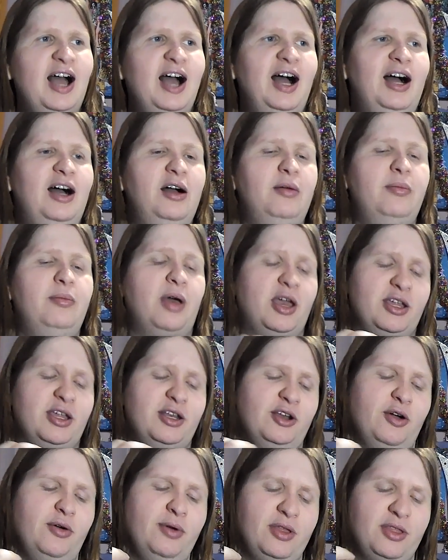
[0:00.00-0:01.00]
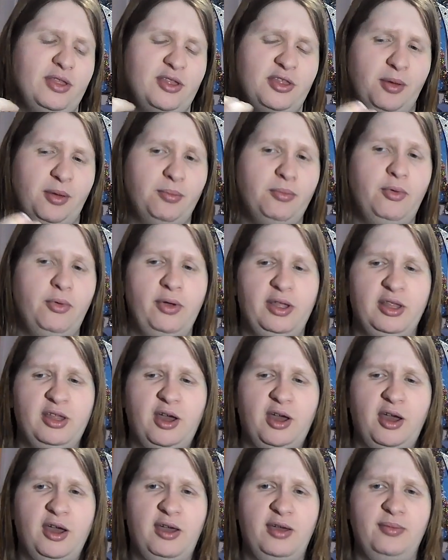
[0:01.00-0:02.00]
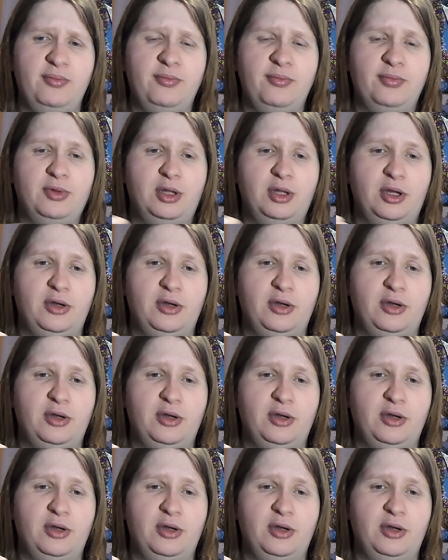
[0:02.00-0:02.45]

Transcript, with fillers: Um, I know at some point in time,